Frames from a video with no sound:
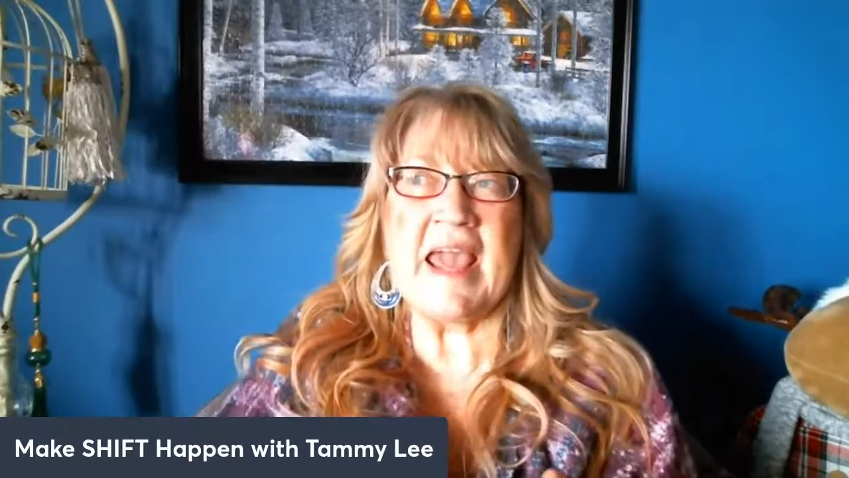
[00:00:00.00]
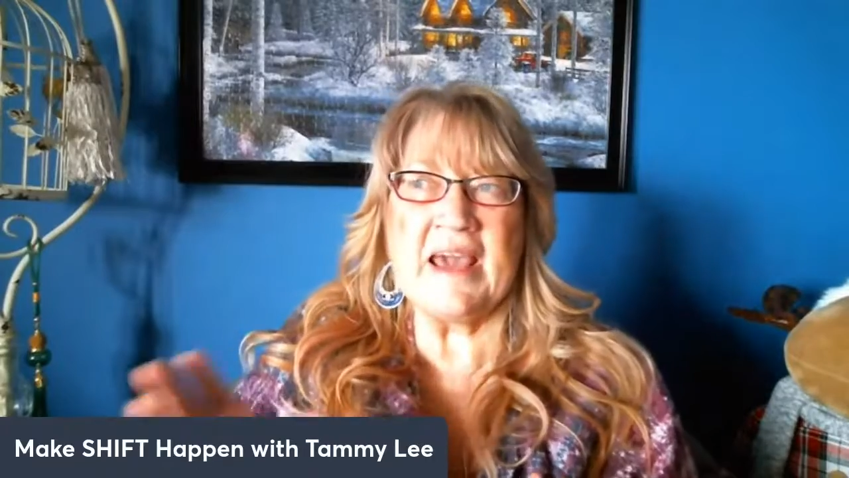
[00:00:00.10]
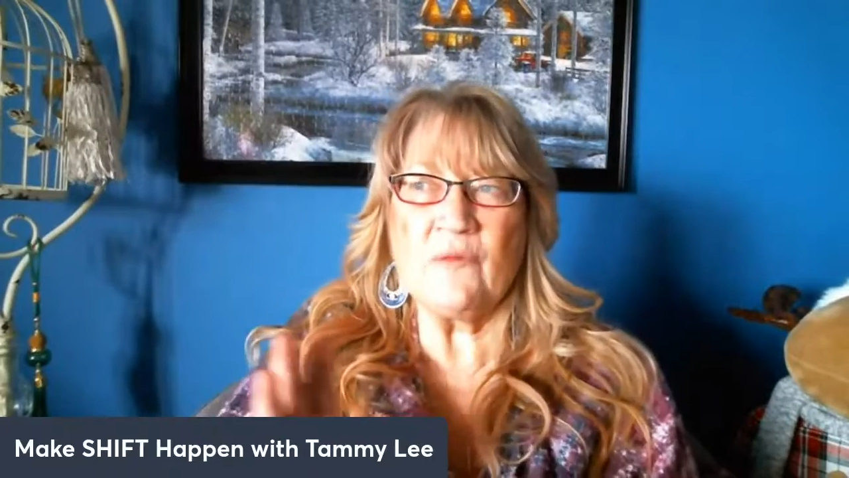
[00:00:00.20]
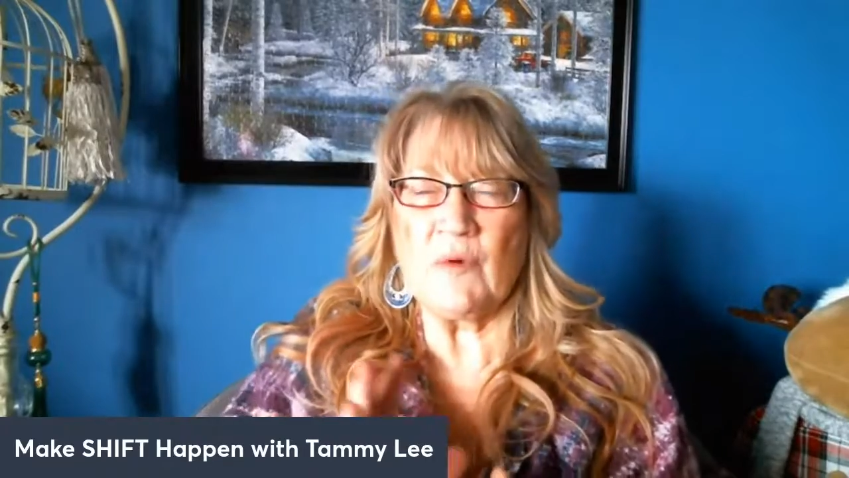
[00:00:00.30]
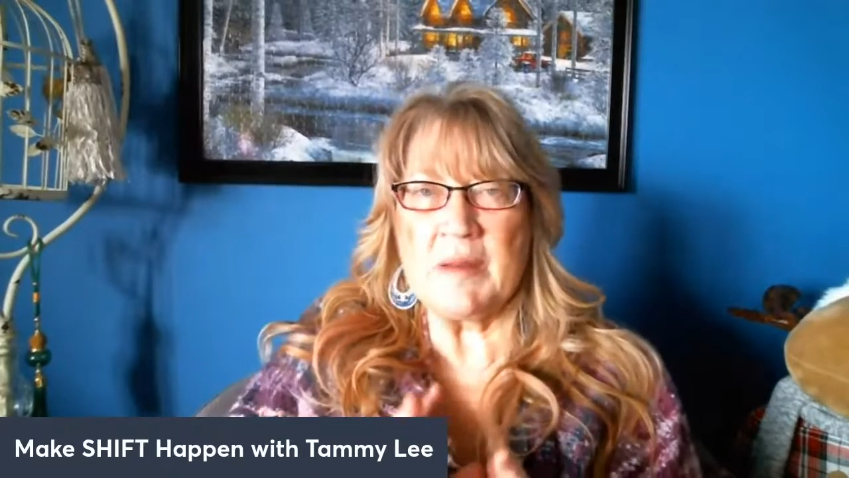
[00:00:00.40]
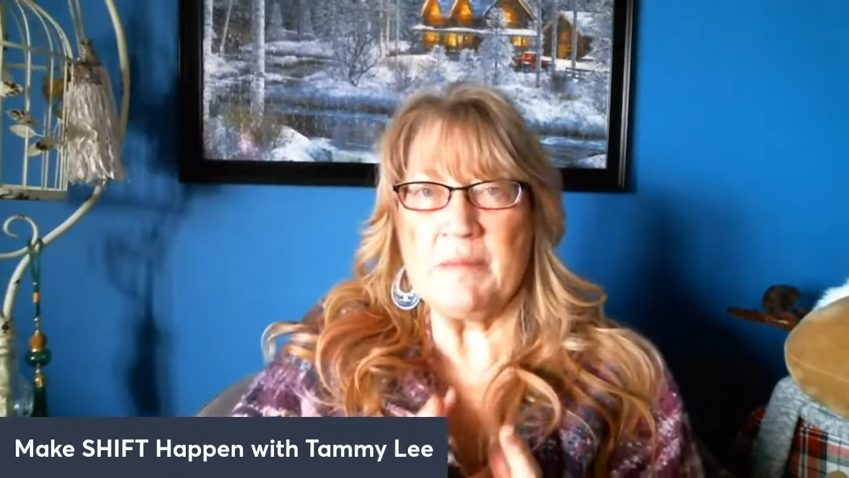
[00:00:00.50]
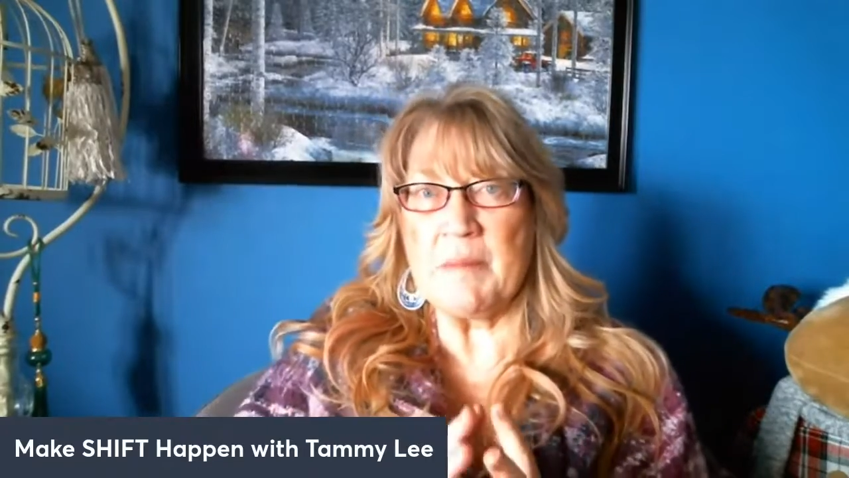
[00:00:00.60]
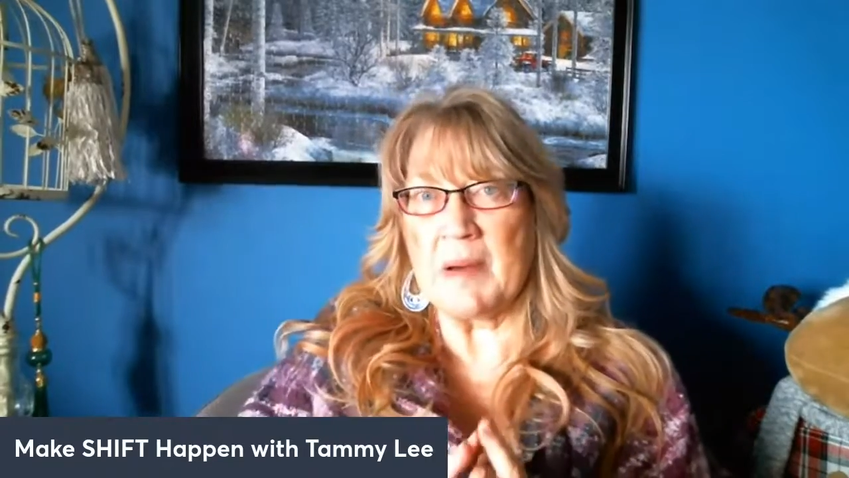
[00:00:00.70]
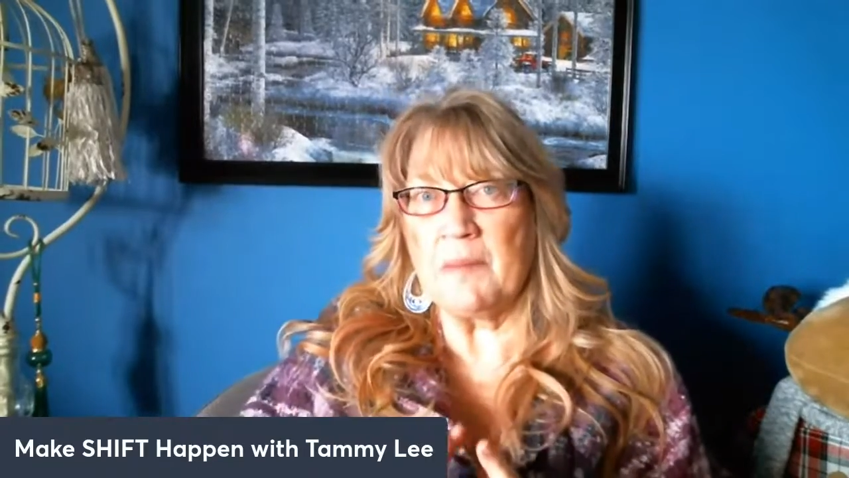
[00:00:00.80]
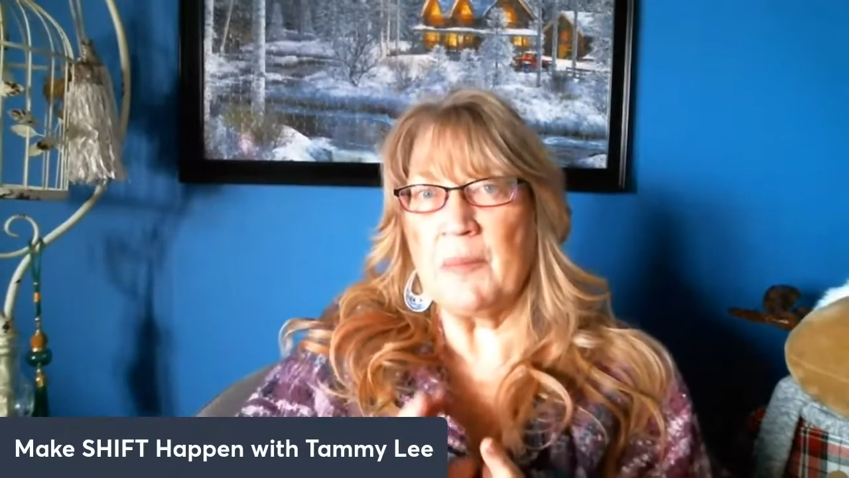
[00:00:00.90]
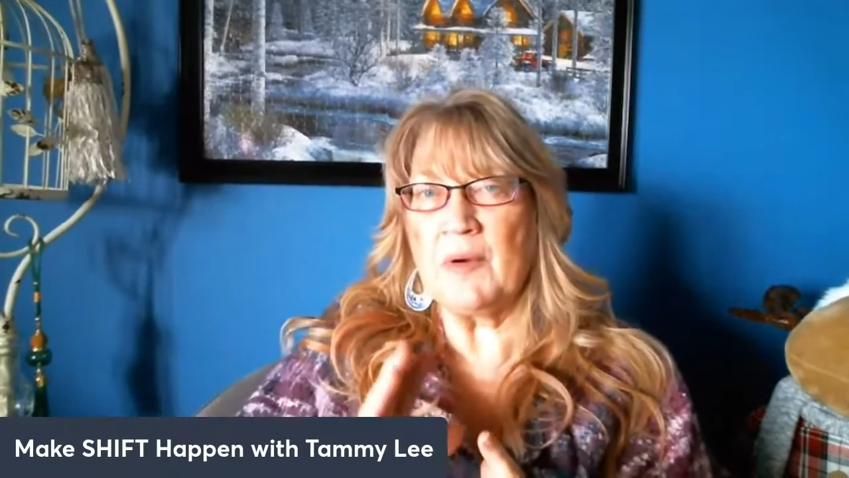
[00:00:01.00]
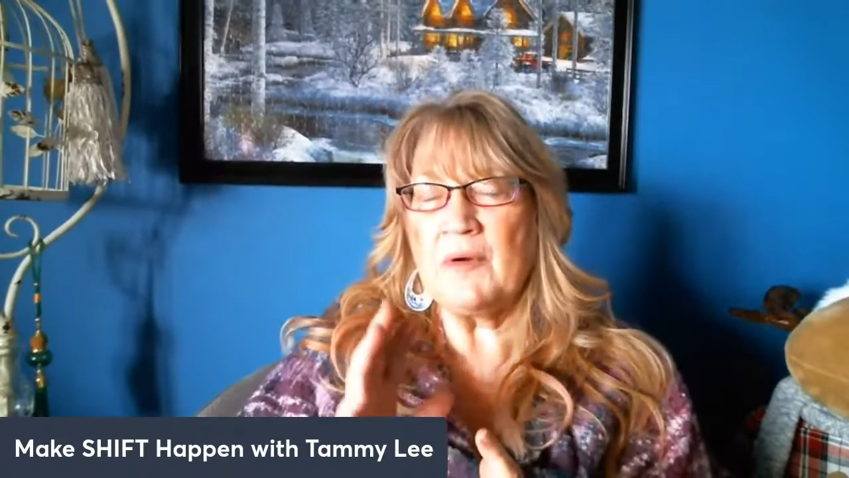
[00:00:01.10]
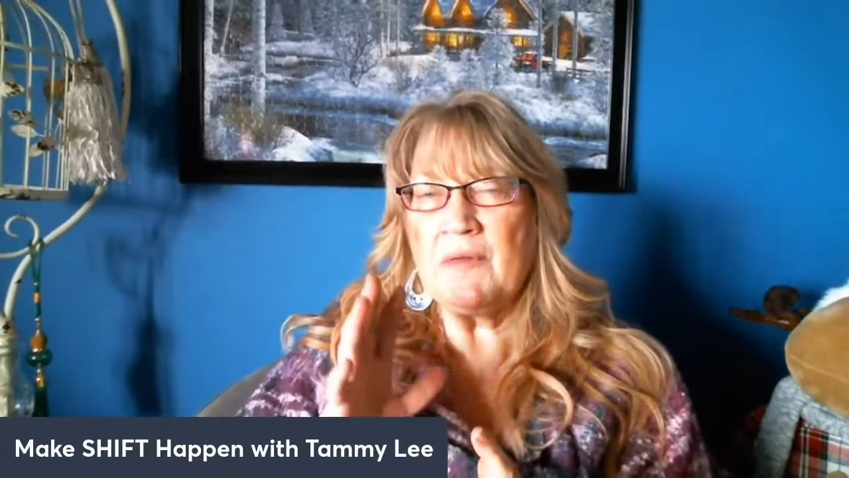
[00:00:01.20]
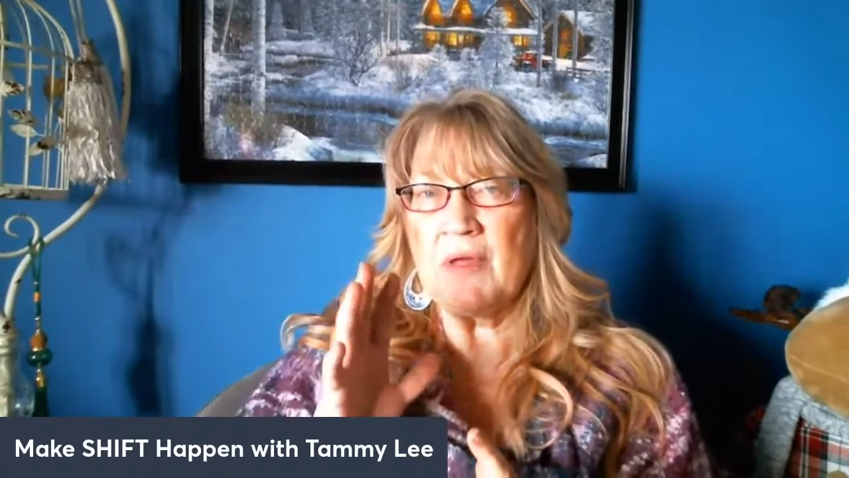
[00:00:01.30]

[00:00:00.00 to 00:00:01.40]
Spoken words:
can remember